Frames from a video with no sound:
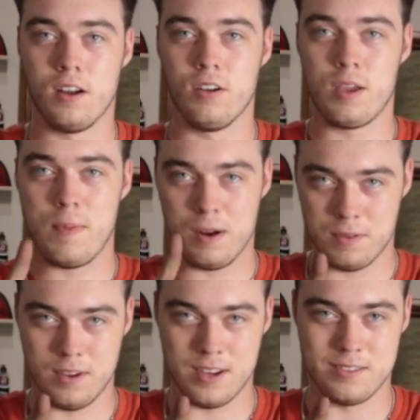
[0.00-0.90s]
I'll get back
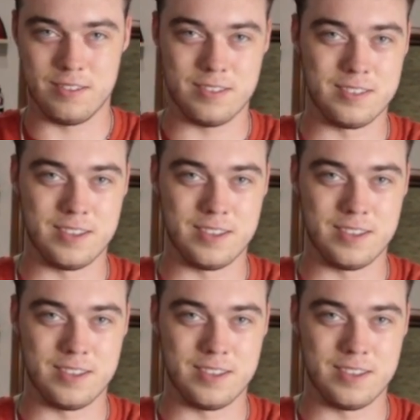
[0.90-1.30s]
with you guys in just a